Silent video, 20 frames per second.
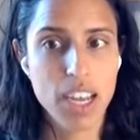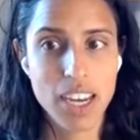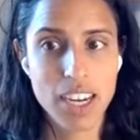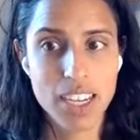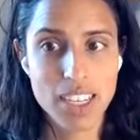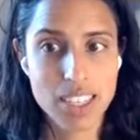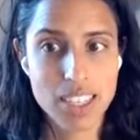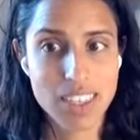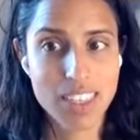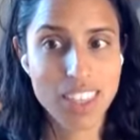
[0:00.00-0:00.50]

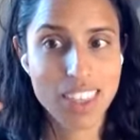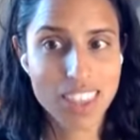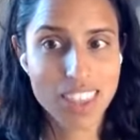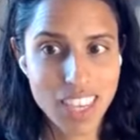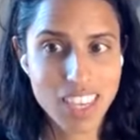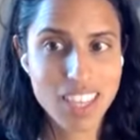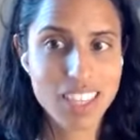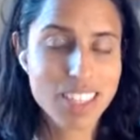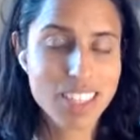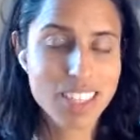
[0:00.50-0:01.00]
And it's the
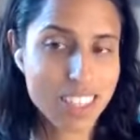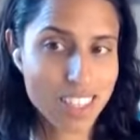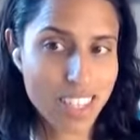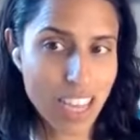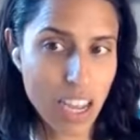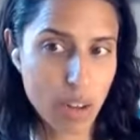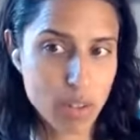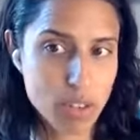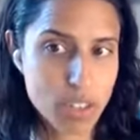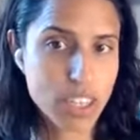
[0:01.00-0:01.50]
things, the
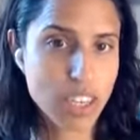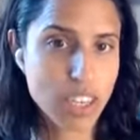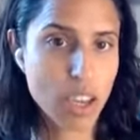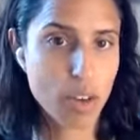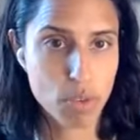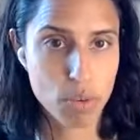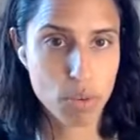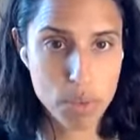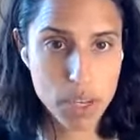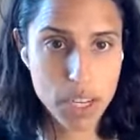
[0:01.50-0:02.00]
sounds that
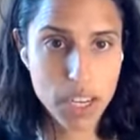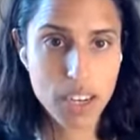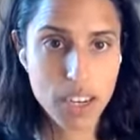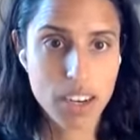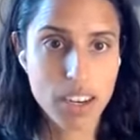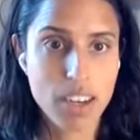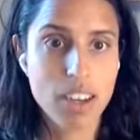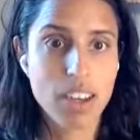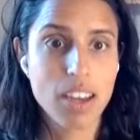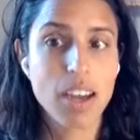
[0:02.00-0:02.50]
get
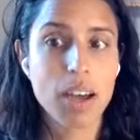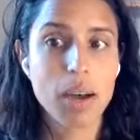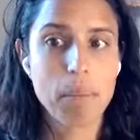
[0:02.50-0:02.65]
repeated